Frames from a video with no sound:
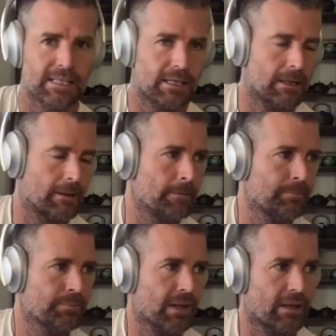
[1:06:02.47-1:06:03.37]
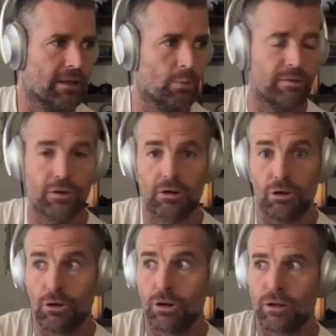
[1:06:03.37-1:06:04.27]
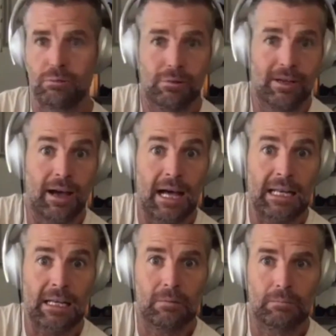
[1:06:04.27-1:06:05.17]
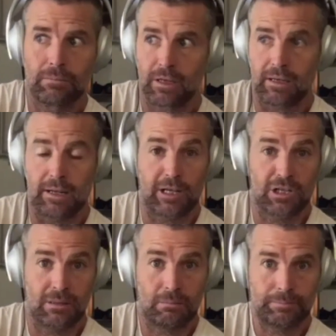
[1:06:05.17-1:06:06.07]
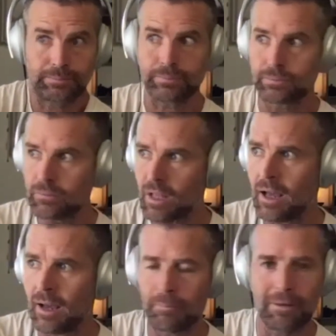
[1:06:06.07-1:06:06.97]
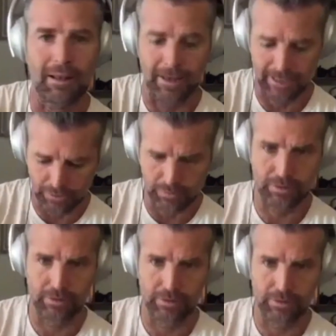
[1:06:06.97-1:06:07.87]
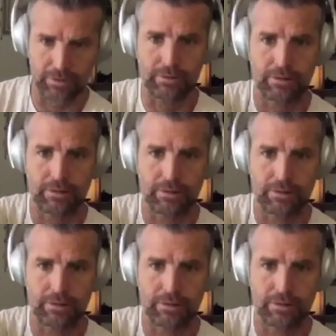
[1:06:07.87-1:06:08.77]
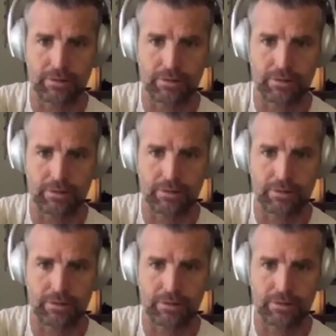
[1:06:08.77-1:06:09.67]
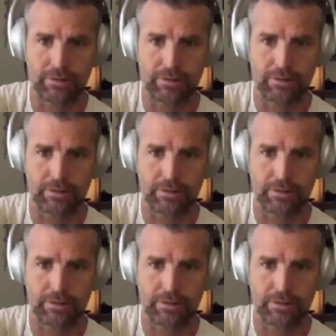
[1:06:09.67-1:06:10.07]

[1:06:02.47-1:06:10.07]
Mm-hmm. And then we've got earth, gardening, connection, playing with your, like